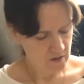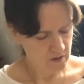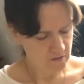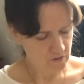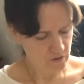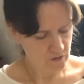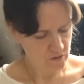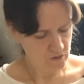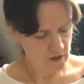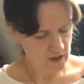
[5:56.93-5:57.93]
you've got
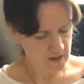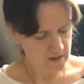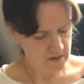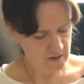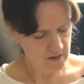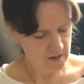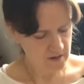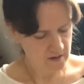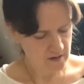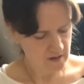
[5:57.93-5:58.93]
your hands
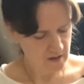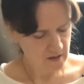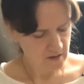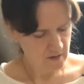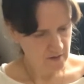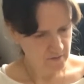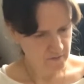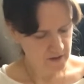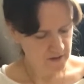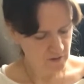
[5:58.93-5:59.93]

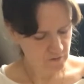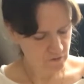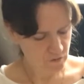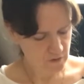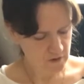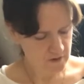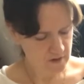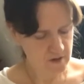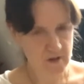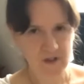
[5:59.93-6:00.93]
facing forwards,
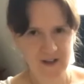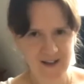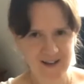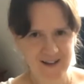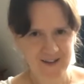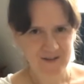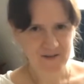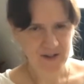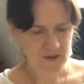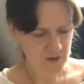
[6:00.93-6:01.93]

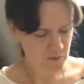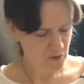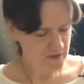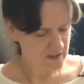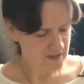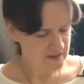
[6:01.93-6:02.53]
fingers pointing